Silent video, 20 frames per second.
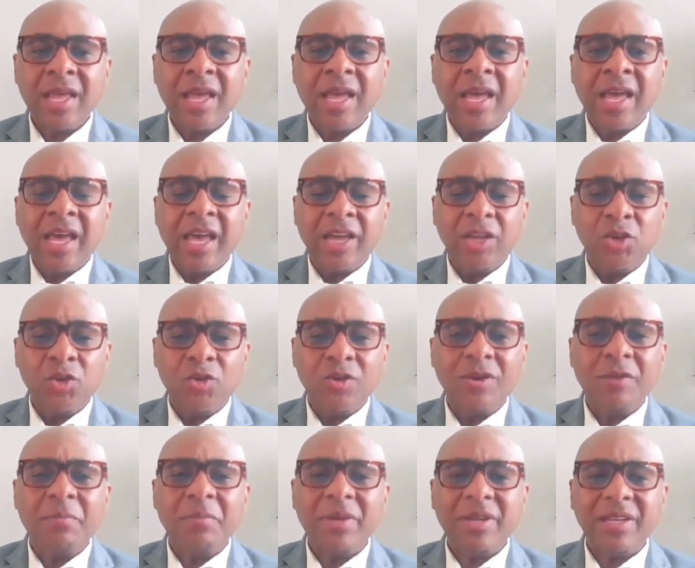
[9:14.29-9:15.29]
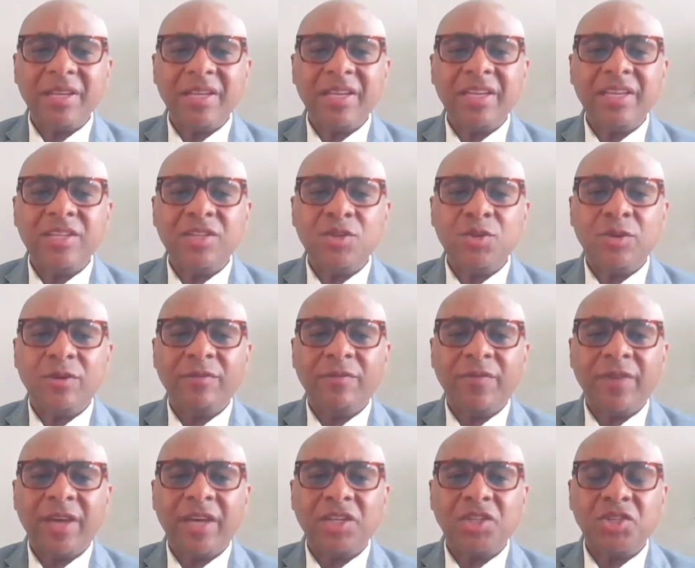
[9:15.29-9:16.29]
And your ability to
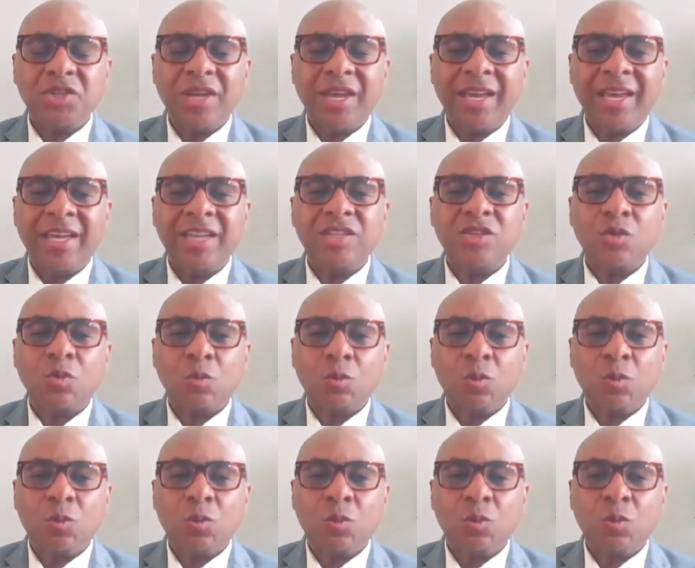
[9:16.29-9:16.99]
affect change